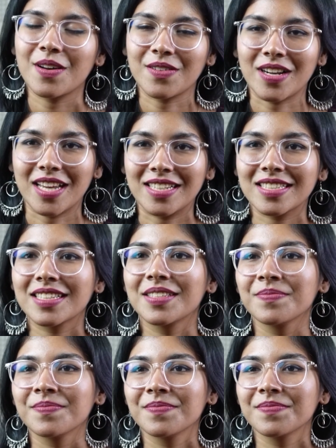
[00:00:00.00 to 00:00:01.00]
Alright.
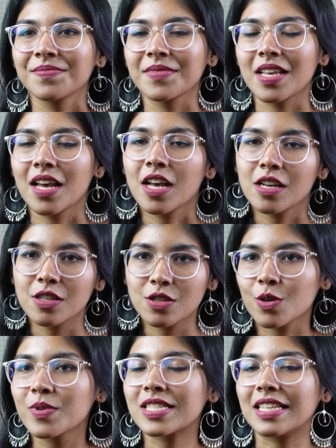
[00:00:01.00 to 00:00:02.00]

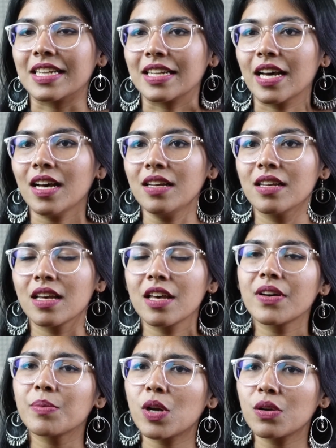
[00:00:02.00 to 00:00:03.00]
So Miss Linda,
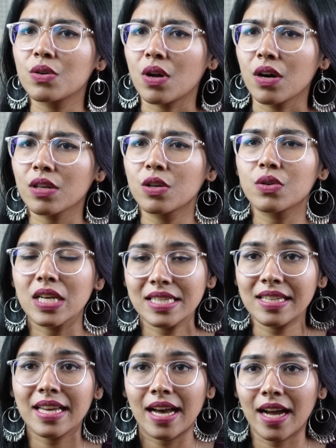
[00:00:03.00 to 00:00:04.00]
if I'm not wrong, you
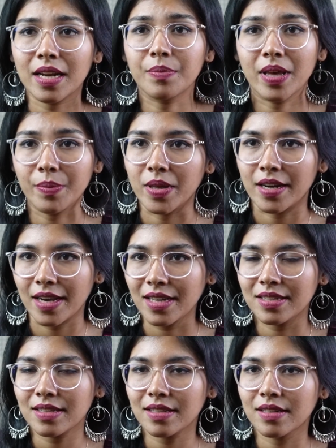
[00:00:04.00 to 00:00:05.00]
recently had a baby, right?